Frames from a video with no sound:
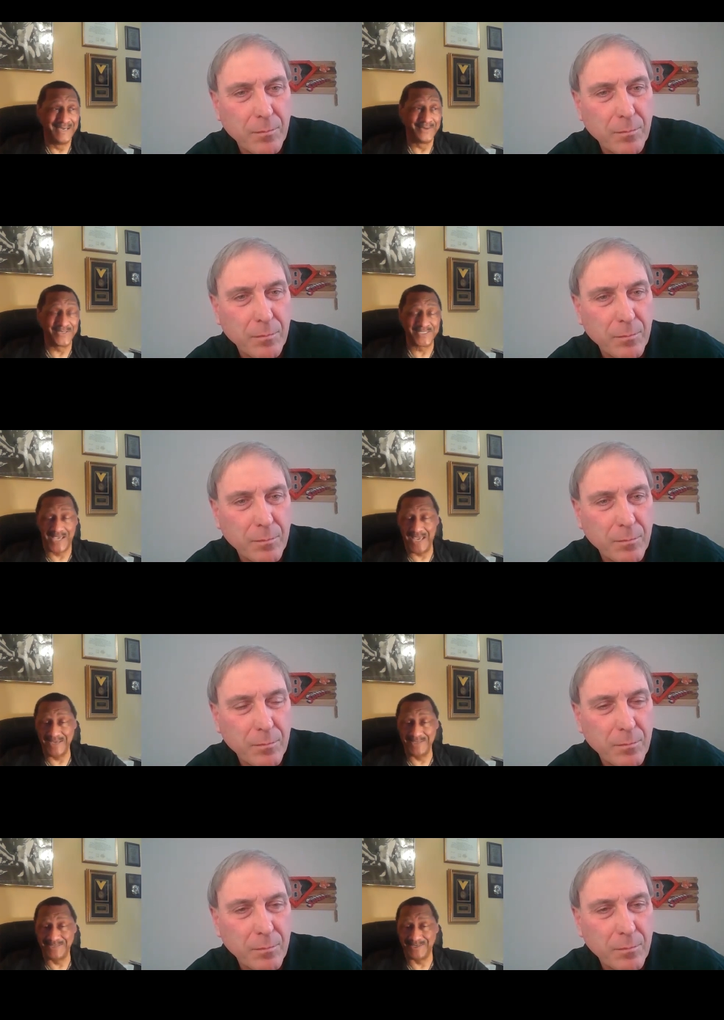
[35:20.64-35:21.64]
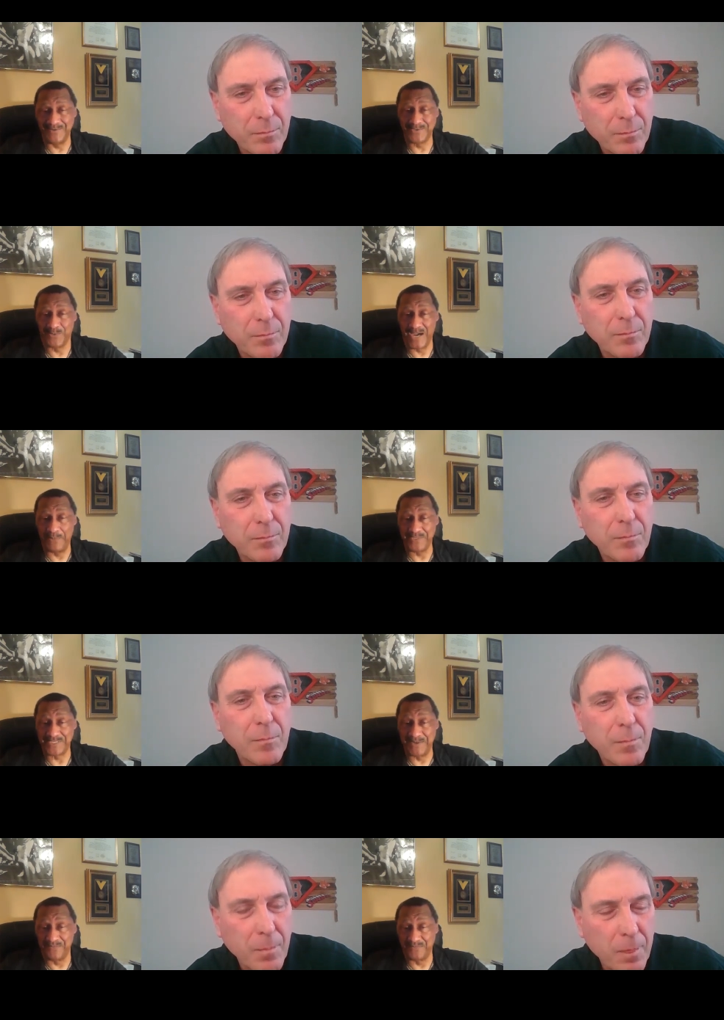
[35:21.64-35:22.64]
Speaker 1: Kris Haines. He was a wide
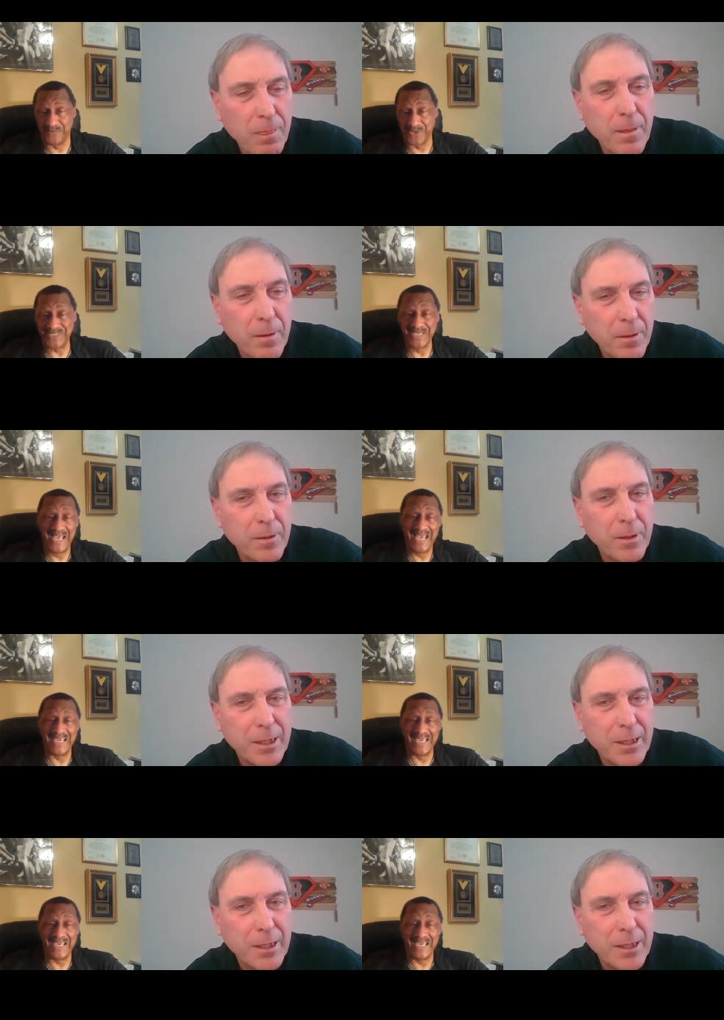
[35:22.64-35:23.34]
receiver for us.